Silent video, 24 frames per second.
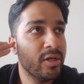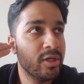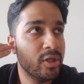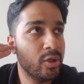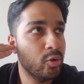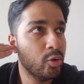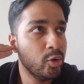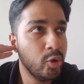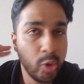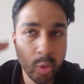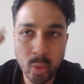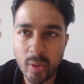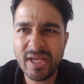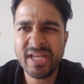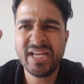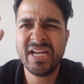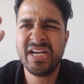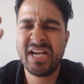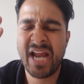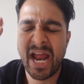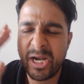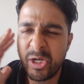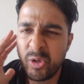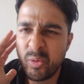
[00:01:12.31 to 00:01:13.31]
you know, doing
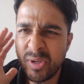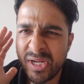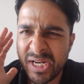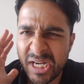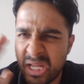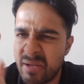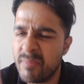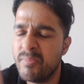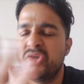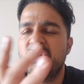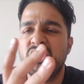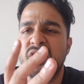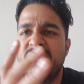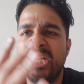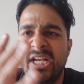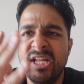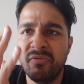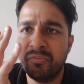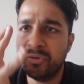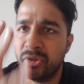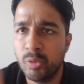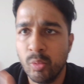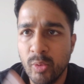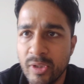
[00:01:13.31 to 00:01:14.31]
it and doing it
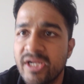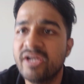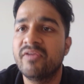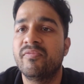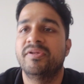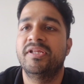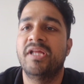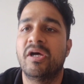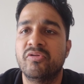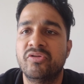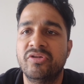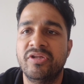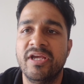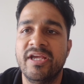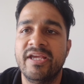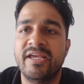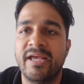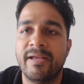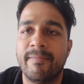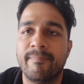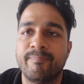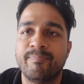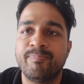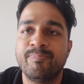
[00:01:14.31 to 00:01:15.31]
immediately, doing it without
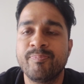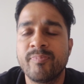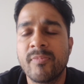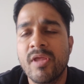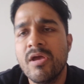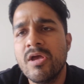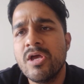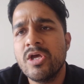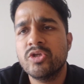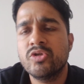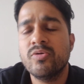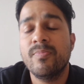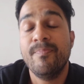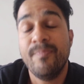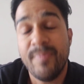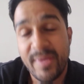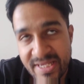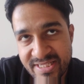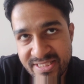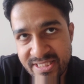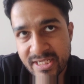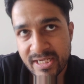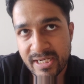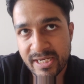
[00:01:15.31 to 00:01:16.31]
thinking. So
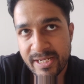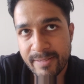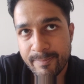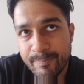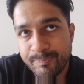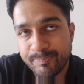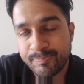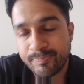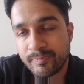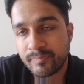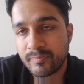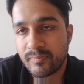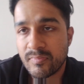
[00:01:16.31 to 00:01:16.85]
basically,